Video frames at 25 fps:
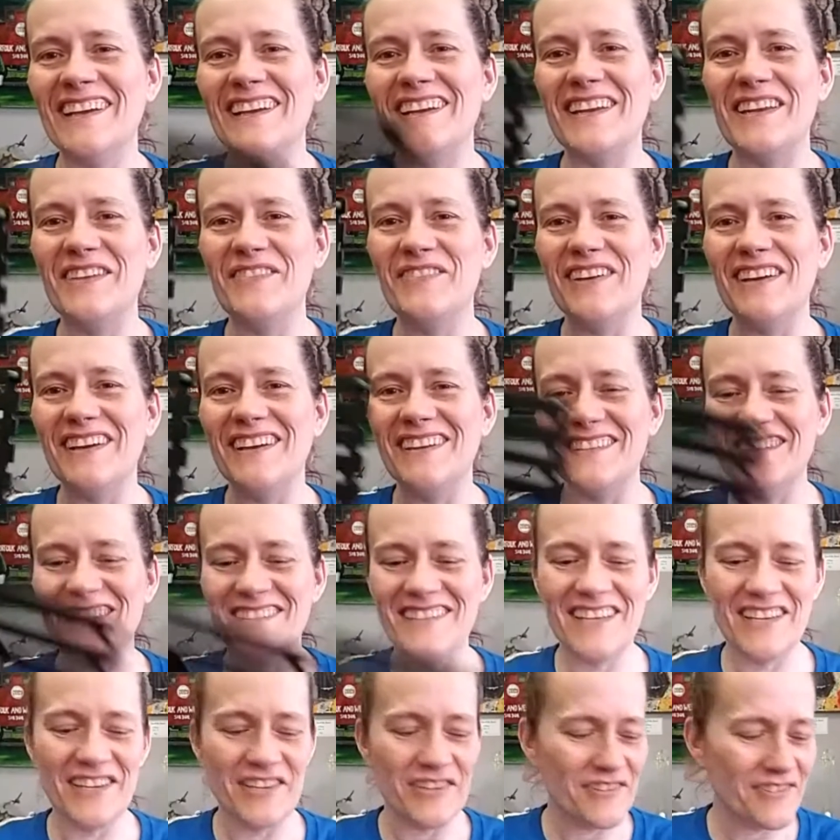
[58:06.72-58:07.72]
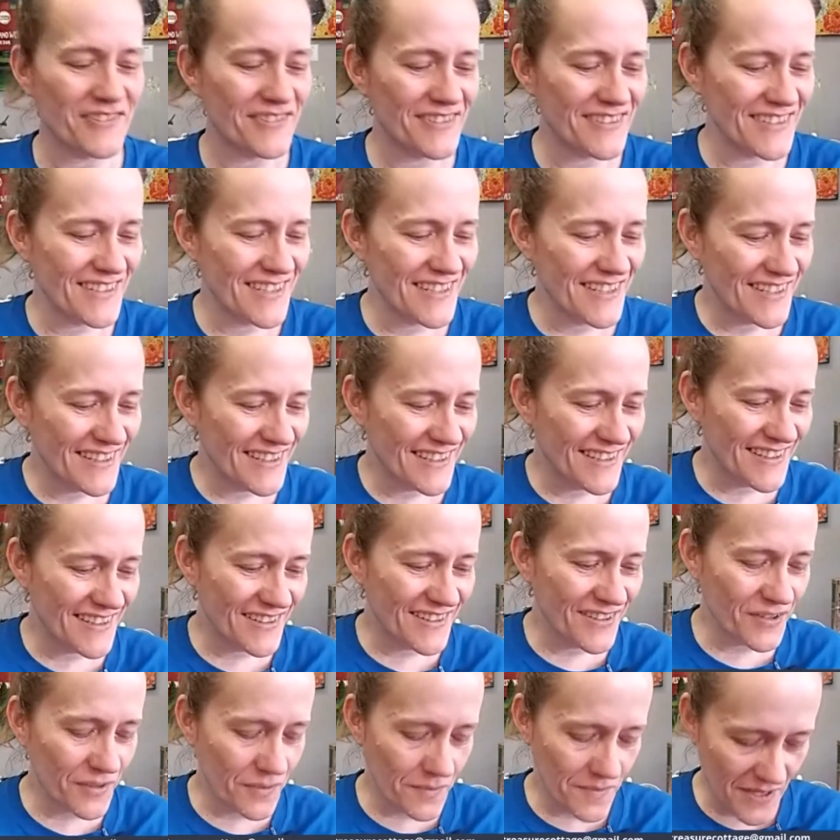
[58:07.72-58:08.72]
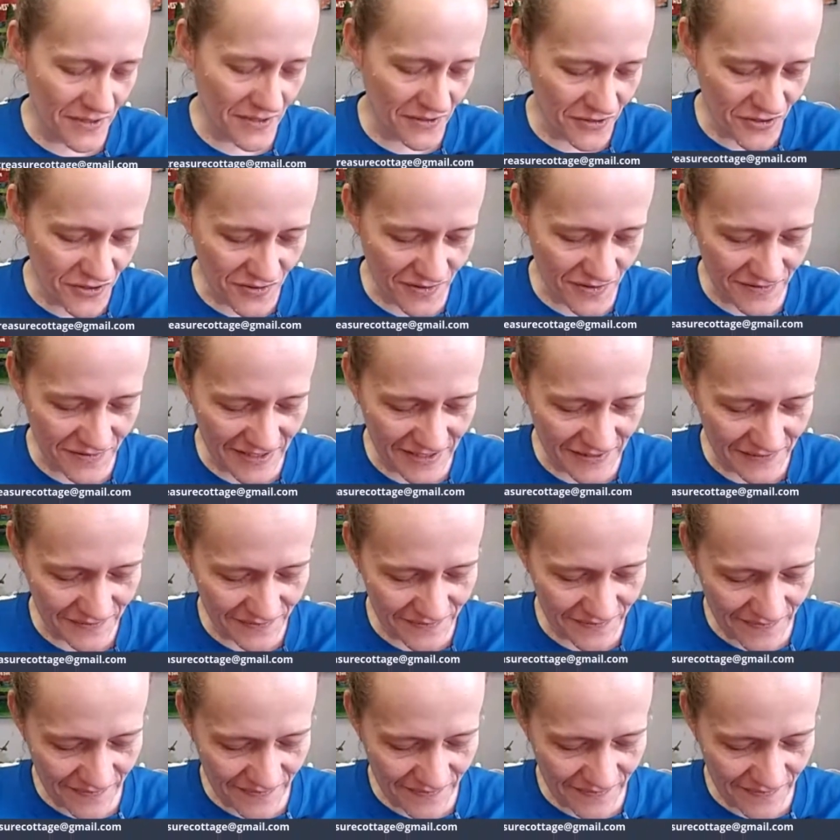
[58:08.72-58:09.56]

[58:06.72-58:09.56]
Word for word: Anyway, it's cute. Little metal trivet.